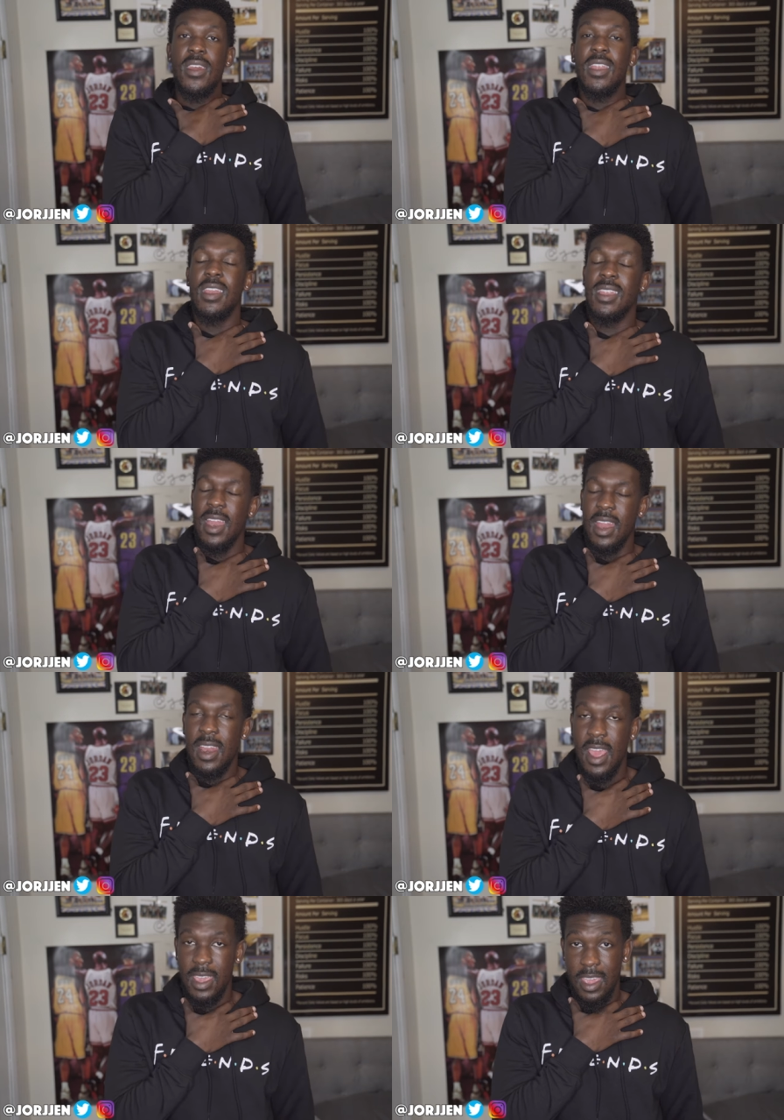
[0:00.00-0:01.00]
the
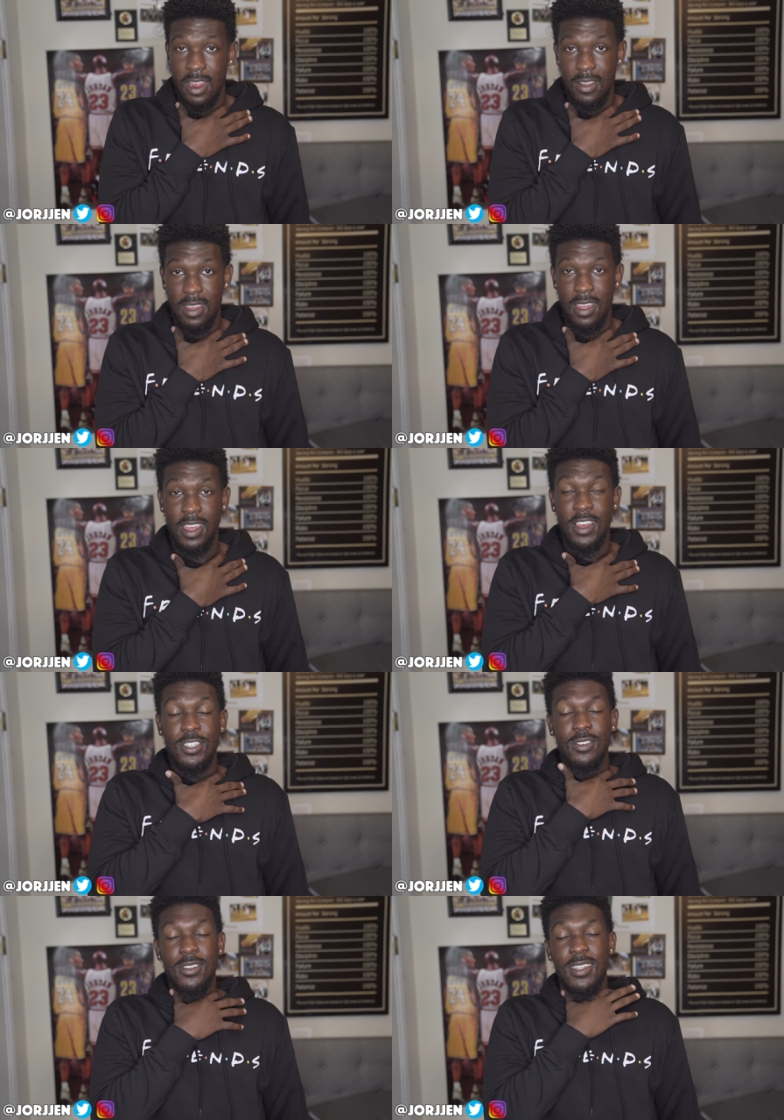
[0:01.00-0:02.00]
neck area.
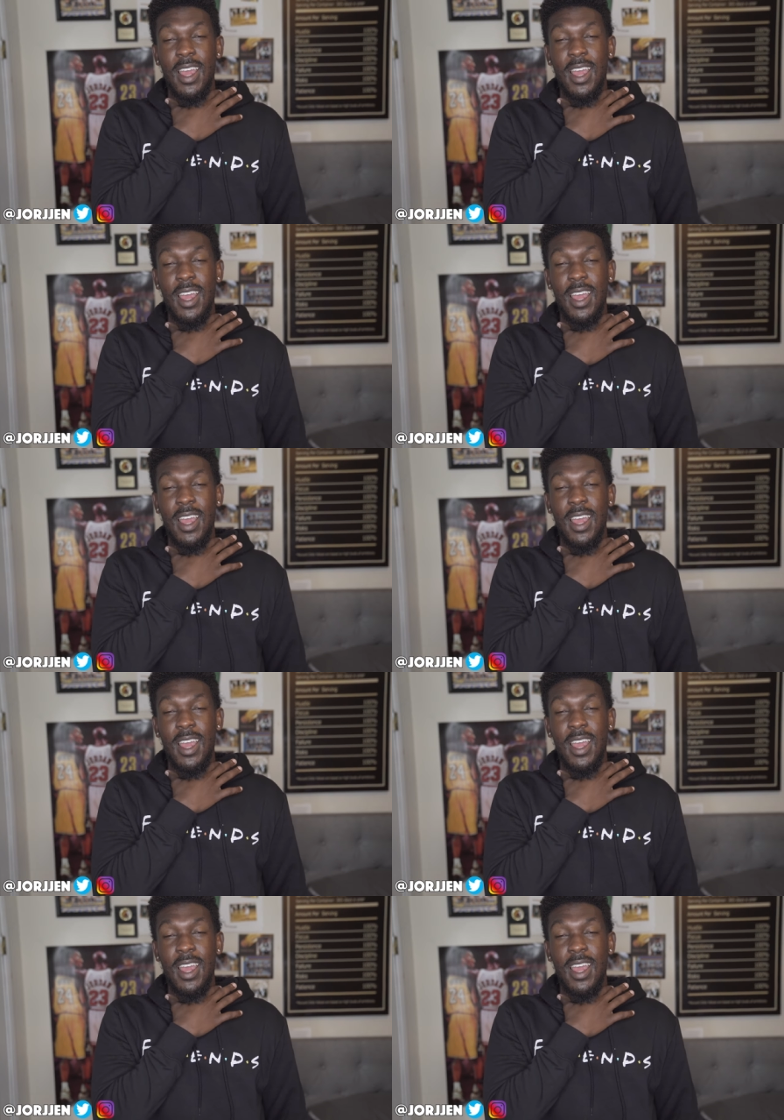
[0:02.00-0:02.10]
So it's